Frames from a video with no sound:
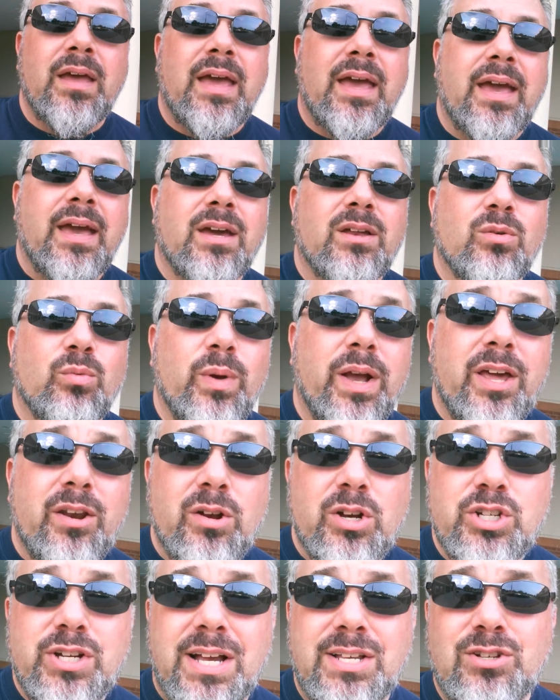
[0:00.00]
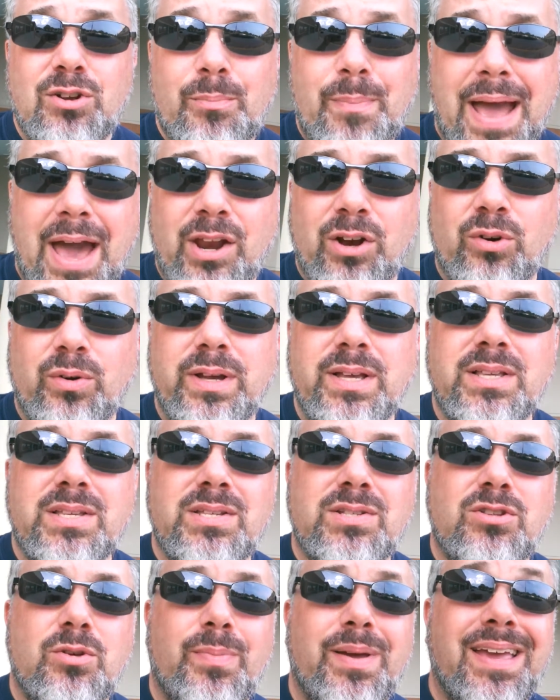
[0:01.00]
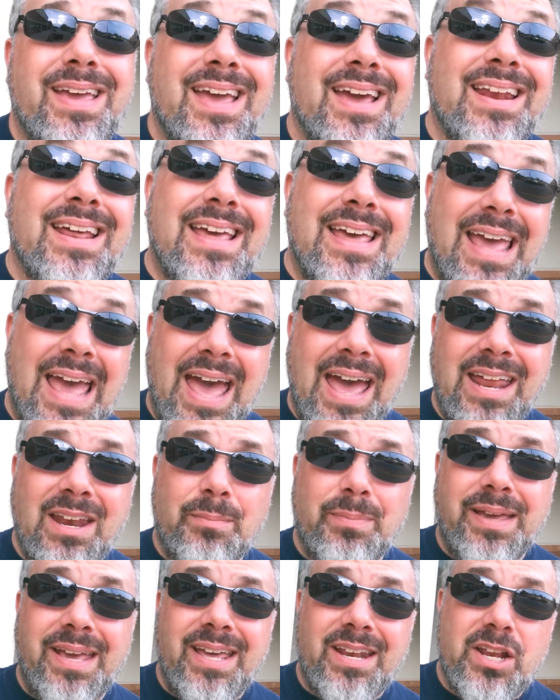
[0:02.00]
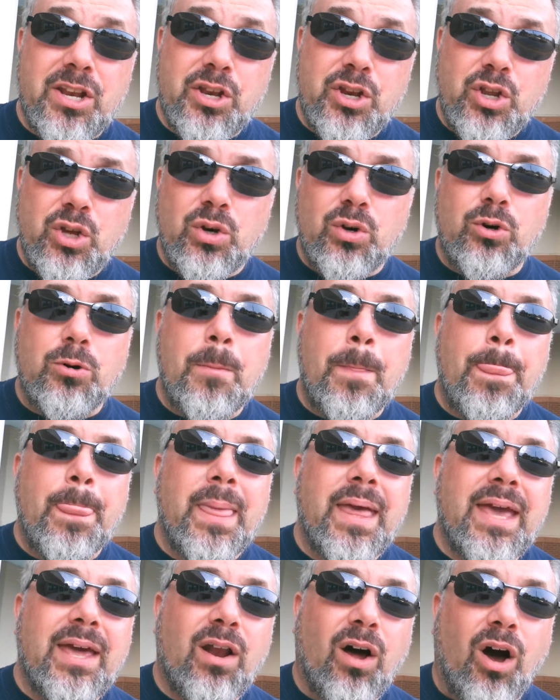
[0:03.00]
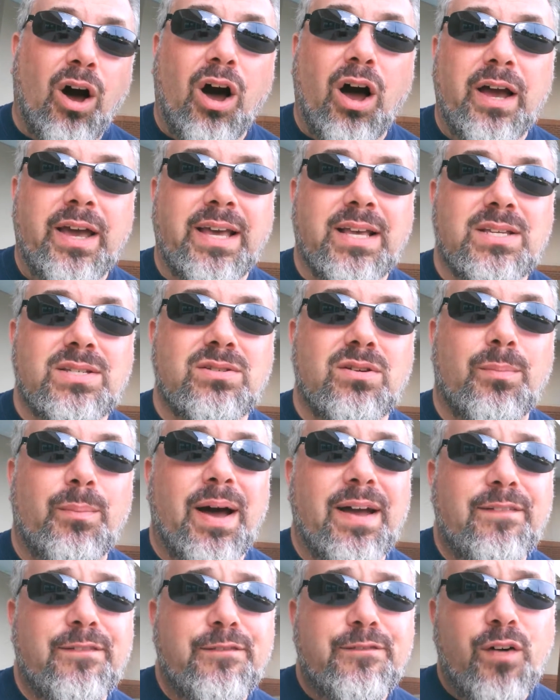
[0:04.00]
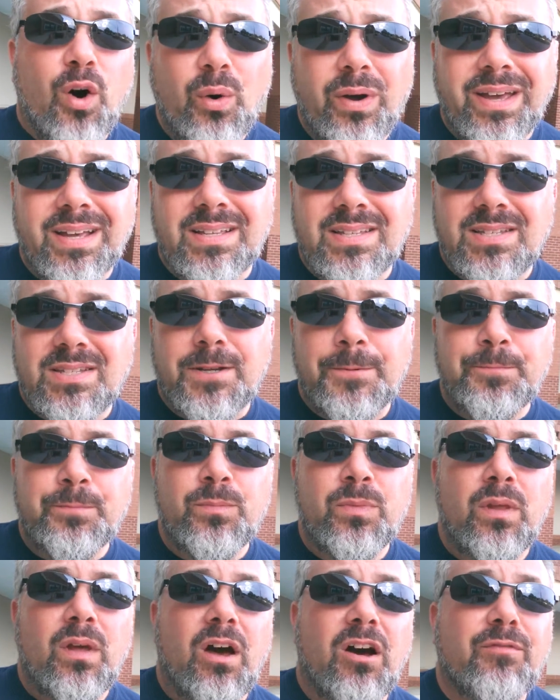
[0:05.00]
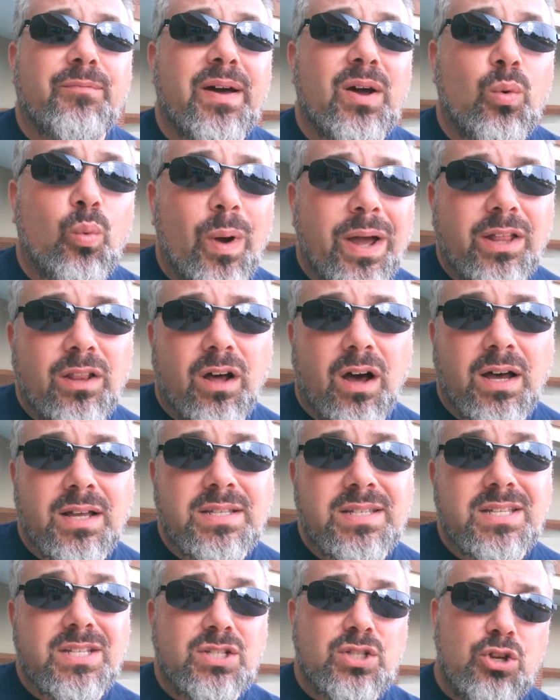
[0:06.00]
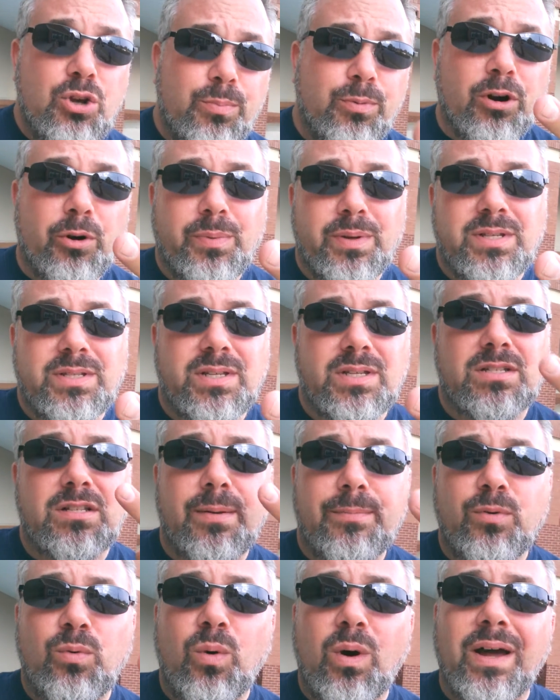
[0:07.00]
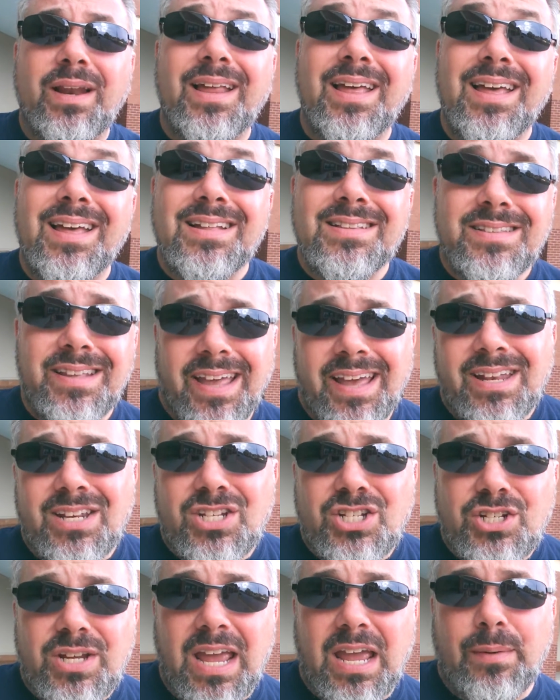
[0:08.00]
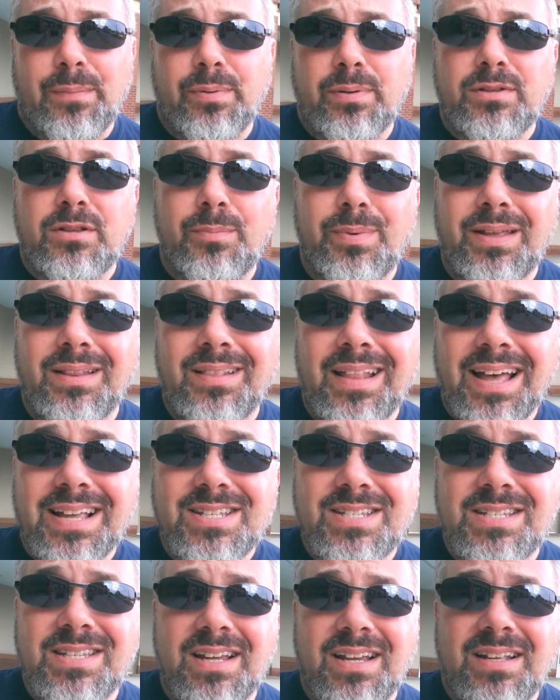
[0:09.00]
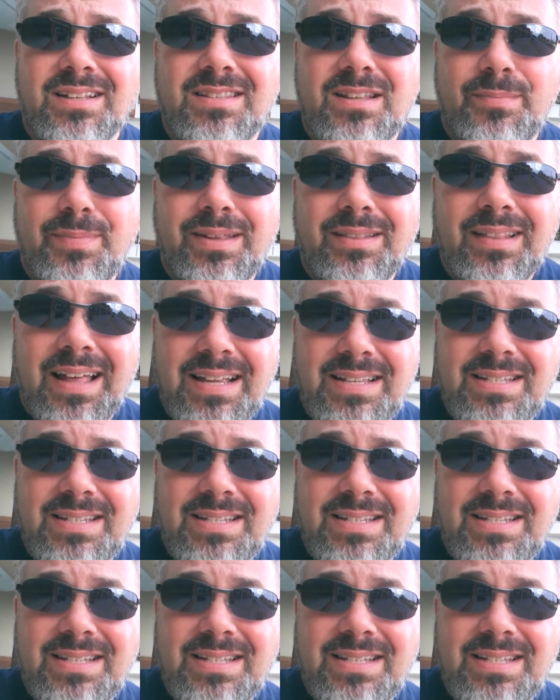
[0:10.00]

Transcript: and re-energize our batteries to begin again, begin anew in August. So my focus of my weight loss is two purposes. Number one, to get in shape, to be less, to be